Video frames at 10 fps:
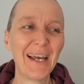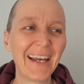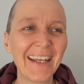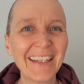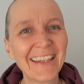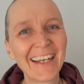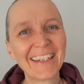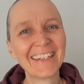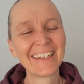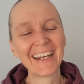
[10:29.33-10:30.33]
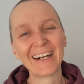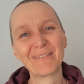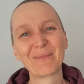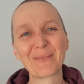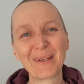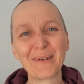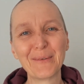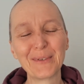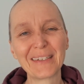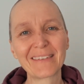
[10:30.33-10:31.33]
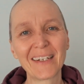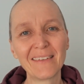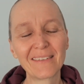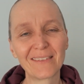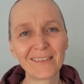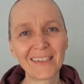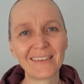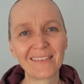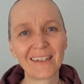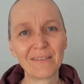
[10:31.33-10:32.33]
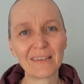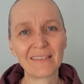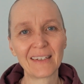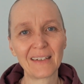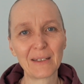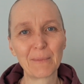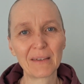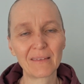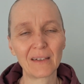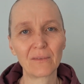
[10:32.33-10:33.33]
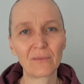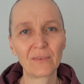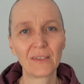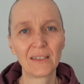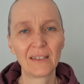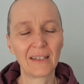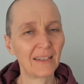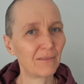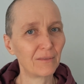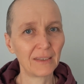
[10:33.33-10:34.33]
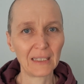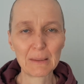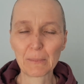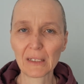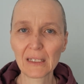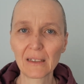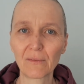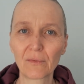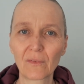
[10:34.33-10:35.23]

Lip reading: and that all these kind of stories I was telling myself, and I really believed.